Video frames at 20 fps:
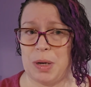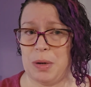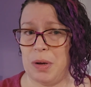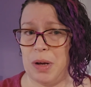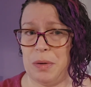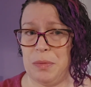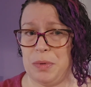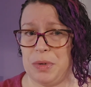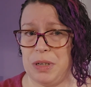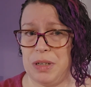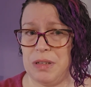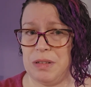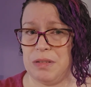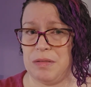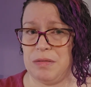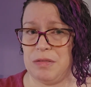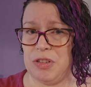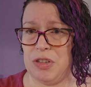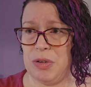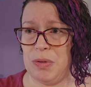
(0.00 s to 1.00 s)
I
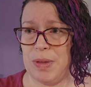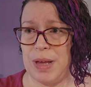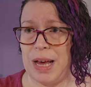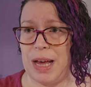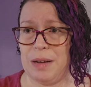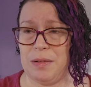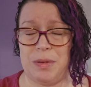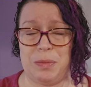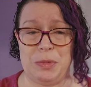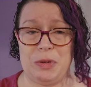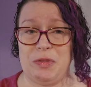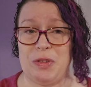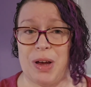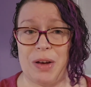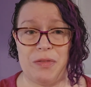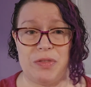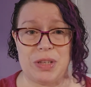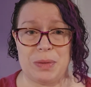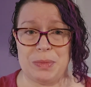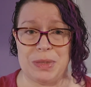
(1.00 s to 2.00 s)
wouldn't do that. I mean, if you
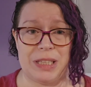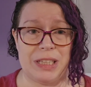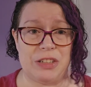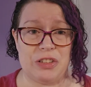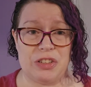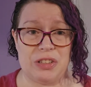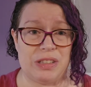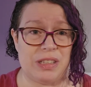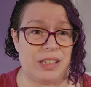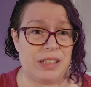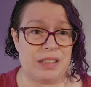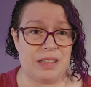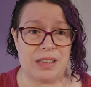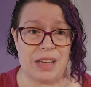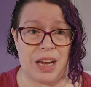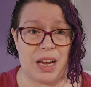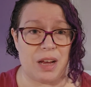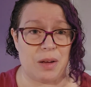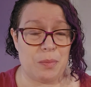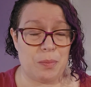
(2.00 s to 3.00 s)
have something that just sits
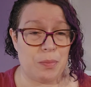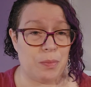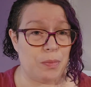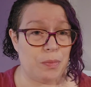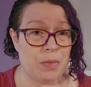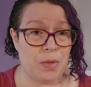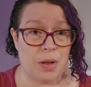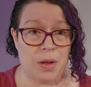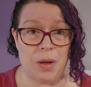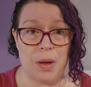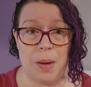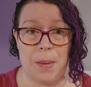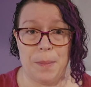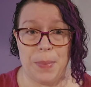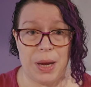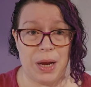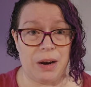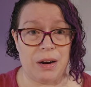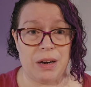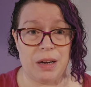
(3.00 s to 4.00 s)
like a
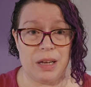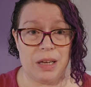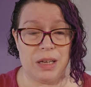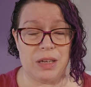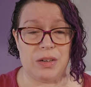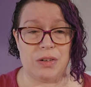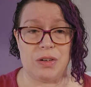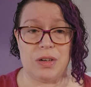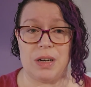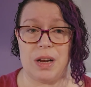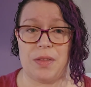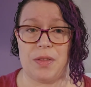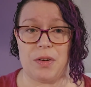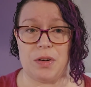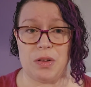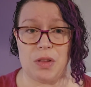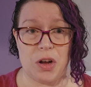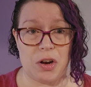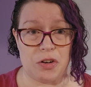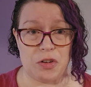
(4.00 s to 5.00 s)
parrot or
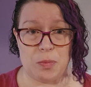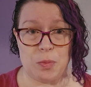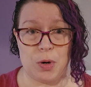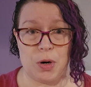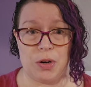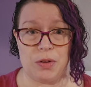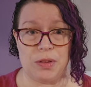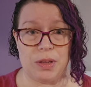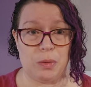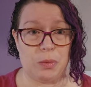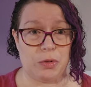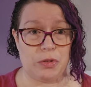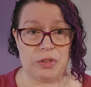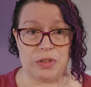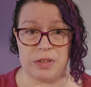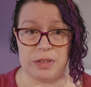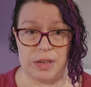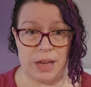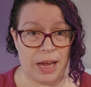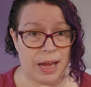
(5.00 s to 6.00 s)
another large bird that will
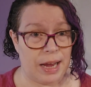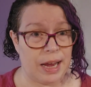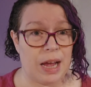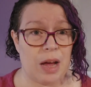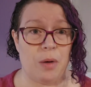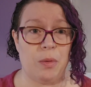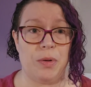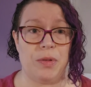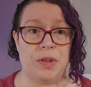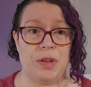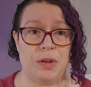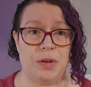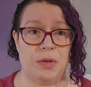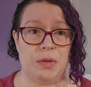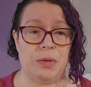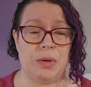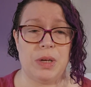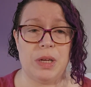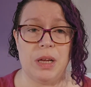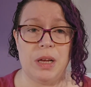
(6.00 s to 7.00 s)
just hang out with
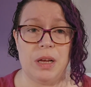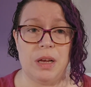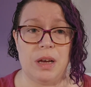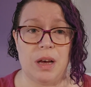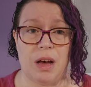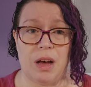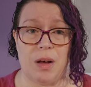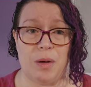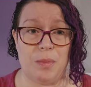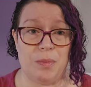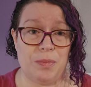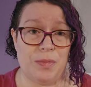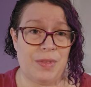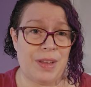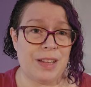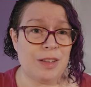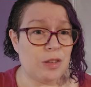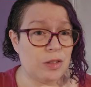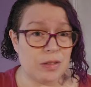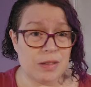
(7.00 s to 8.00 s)
you,
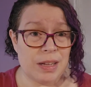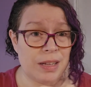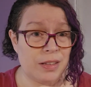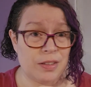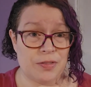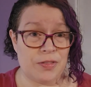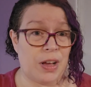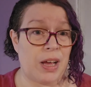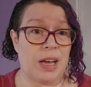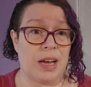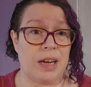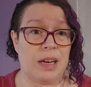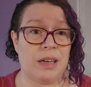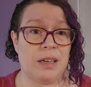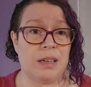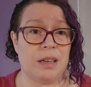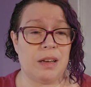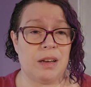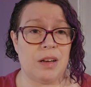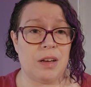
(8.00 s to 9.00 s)
that's
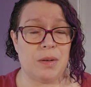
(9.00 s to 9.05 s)
fine.